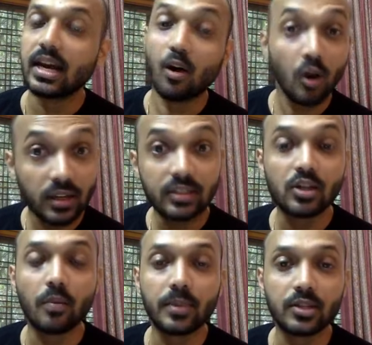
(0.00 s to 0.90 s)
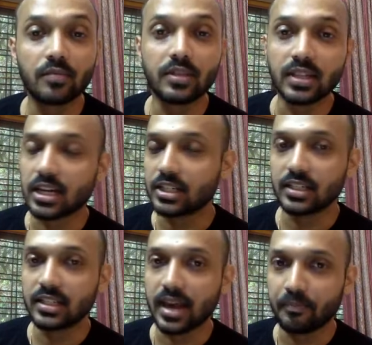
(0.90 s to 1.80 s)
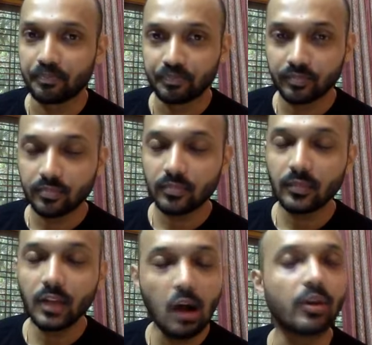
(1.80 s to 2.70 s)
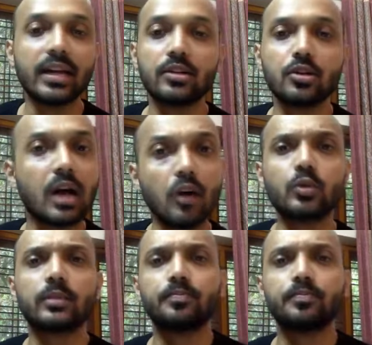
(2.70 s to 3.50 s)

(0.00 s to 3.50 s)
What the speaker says: all the topics of discussions there. Alright, so gout.